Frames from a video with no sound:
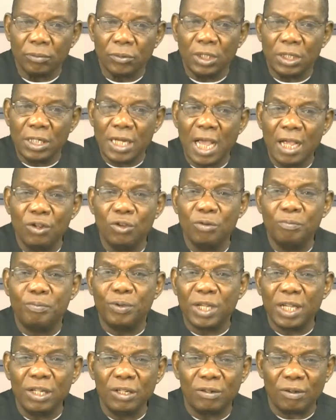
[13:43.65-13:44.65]
Then you
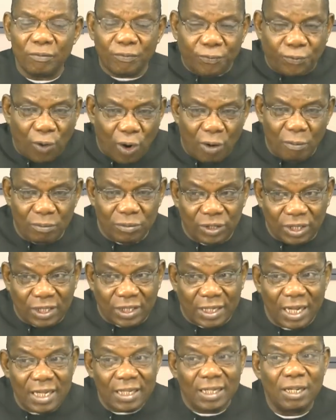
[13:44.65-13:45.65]
begin from,
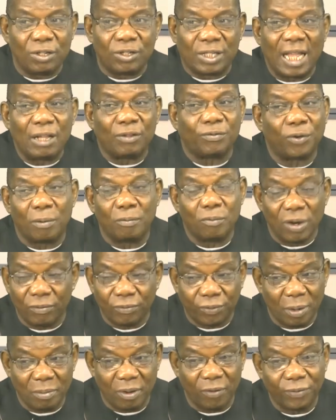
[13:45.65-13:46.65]
changes start
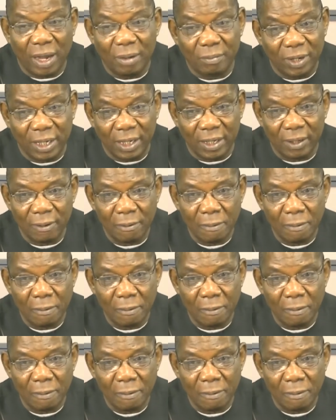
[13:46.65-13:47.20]
from the family.